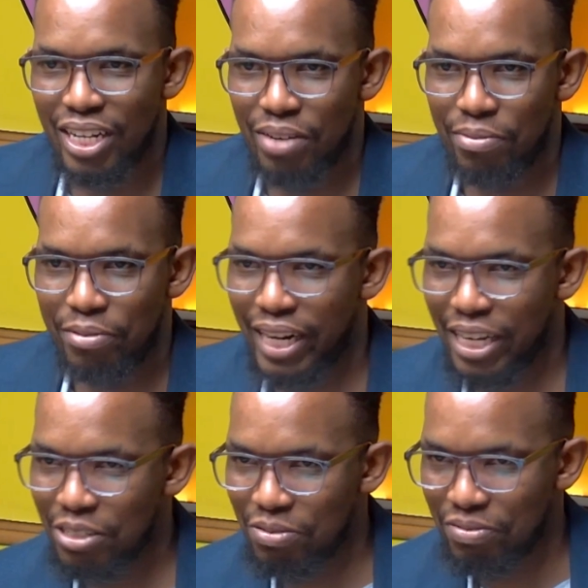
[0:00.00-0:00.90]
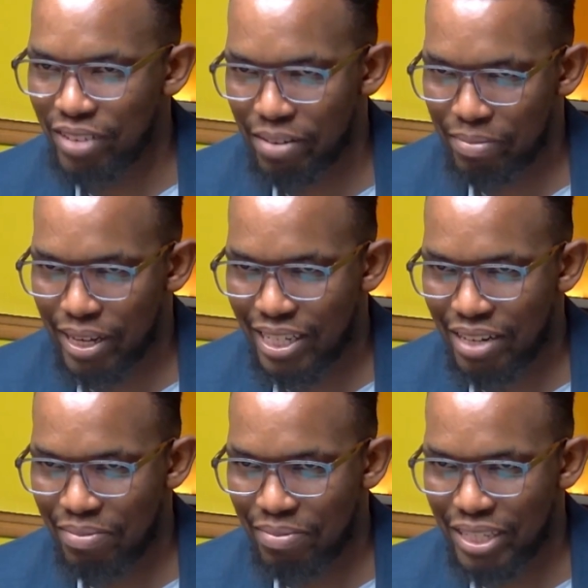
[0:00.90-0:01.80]
We would like to very much
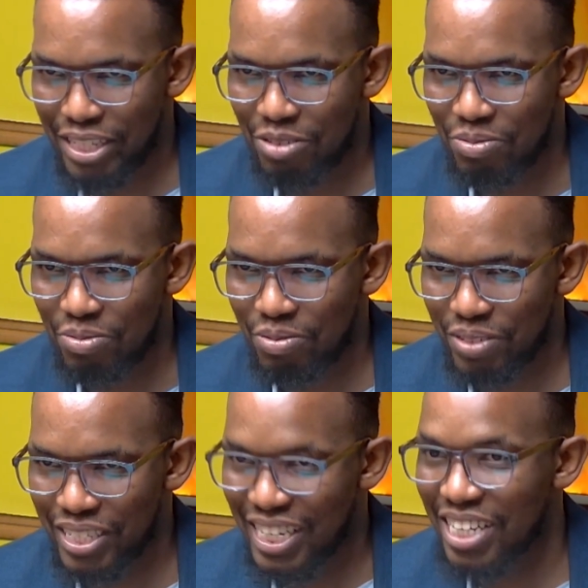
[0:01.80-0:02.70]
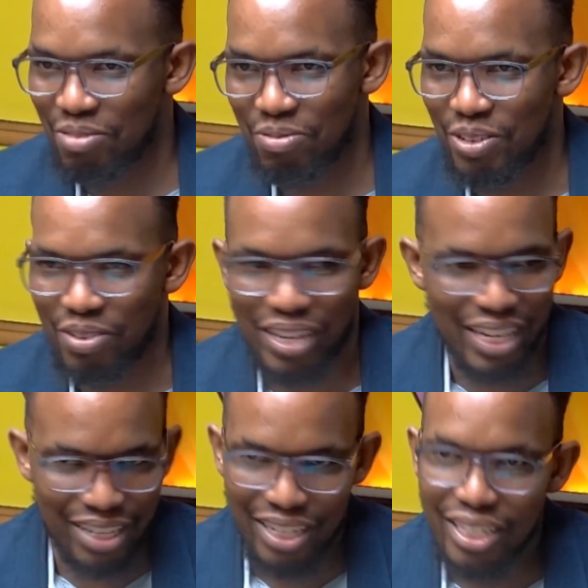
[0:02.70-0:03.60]
limit it to just Kuscco and
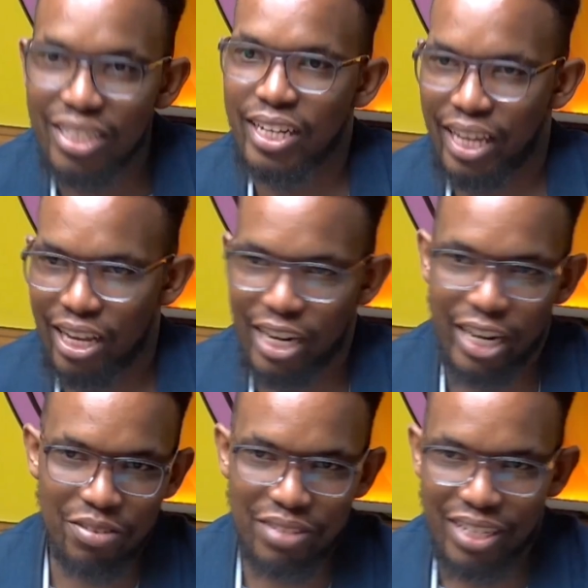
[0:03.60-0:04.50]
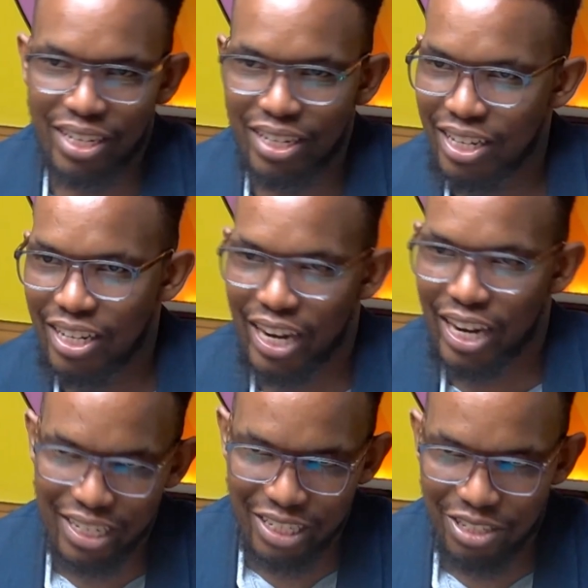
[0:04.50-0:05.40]
take care, like you said,
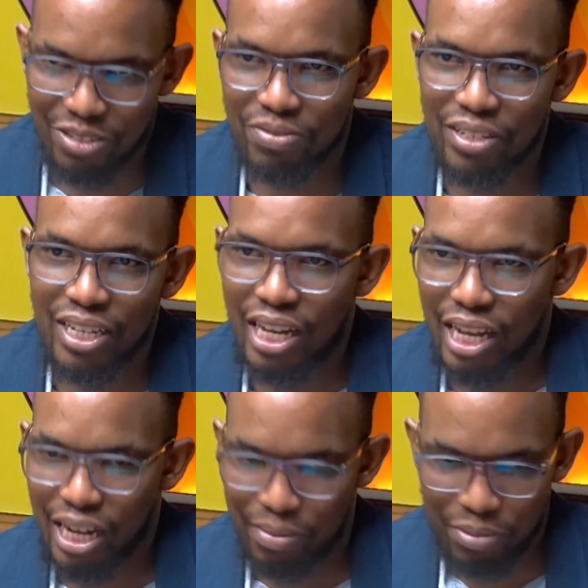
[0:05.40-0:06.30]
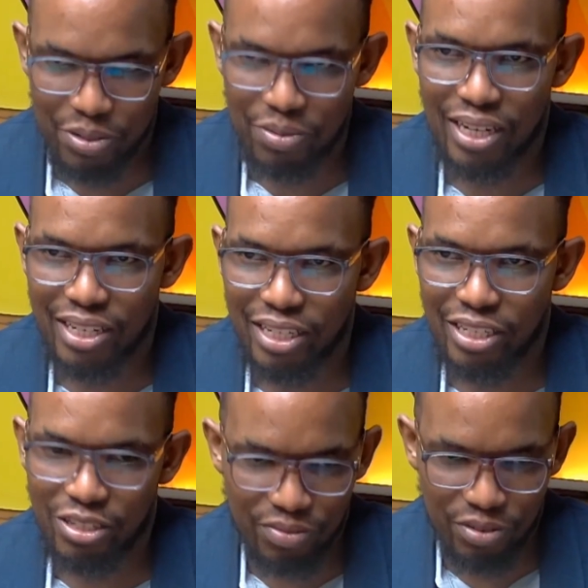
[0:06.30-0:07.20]
write it off, help those who can't write it
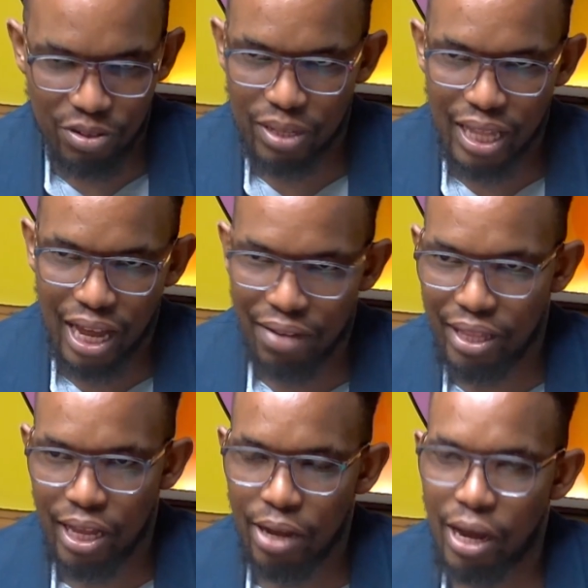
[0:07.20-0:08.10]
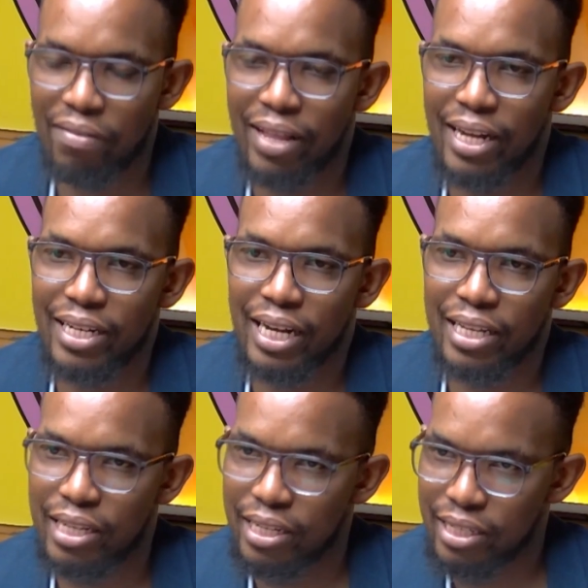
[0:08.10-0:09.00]
off, with have that
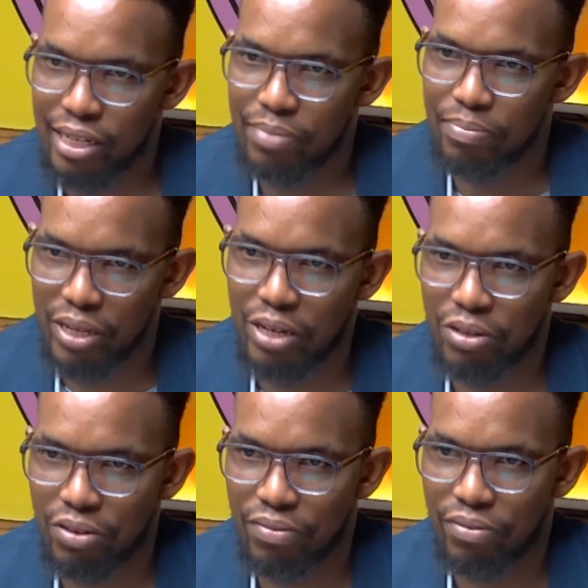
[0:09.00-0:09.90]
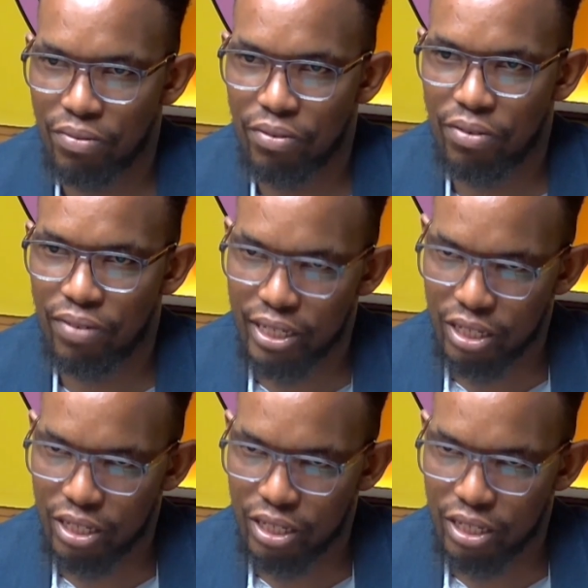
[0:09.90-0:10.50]
adjusted period of writing